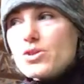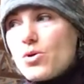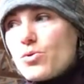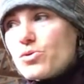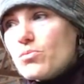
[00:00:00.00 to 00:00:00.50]

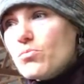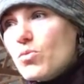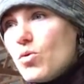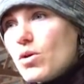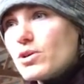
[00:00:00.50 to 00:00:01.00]
So the
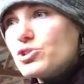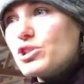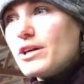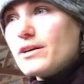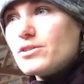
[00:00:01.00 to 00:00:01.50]
more
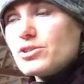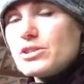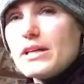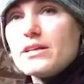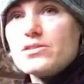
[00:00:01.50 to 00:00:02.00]
she
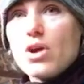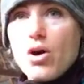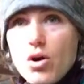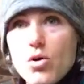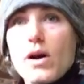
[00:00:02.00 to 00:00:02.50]
understands,
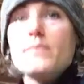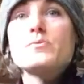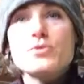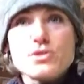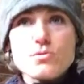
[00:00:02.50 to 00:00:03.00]
oh, I'm
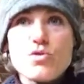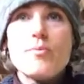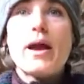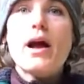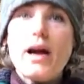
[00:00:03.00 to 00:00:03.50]
supposed to move
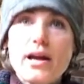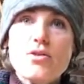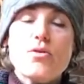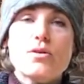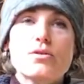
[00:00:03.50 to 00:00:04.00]
my
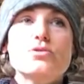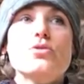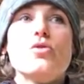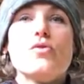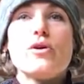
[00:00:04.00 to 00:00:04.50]
hindquarters
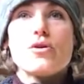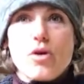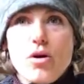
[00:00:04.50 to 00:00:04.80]
over.